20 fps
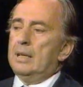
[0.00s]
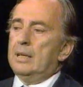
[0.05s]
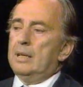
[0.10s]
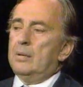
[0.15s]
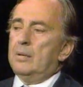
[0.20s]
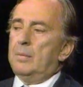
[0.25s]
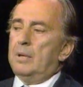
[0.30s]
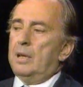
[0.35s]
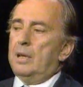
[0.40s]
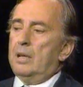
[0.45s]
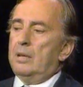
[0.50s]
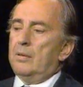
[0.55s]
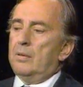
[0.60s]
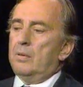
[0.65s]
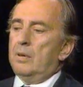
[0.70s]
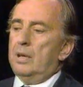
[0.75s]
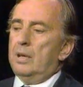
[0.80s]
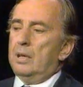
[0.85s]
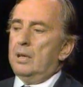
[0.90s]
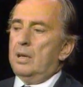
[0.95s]
a man of
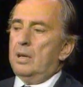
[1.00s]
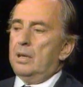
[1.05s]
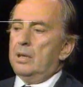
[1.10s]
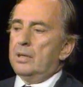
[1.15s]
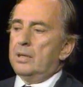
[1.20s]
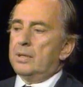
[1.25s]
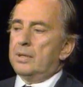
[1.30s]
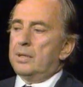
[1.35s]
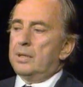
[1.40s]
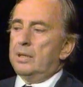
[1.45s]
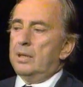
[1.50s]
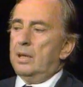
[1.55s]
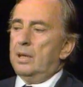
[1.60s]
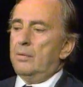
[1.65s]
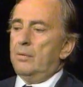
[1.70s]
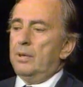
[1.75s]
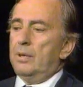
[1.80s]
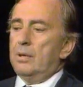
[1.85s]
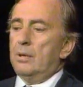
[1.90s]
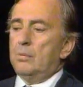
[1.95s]
great honesty, and
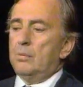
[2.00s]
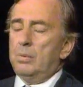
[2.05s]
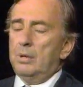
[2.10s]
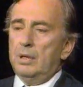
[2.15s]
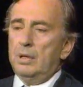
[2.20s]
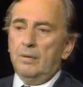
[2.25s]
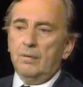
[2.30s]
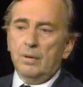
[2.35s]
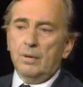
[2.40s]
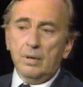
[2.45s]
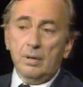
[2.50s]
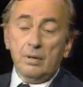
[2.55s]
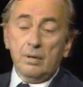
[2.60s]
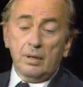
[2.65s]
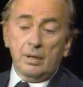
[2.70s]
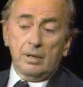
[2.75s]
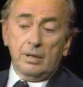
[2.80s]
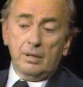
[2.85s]
if we don't believe Herndon,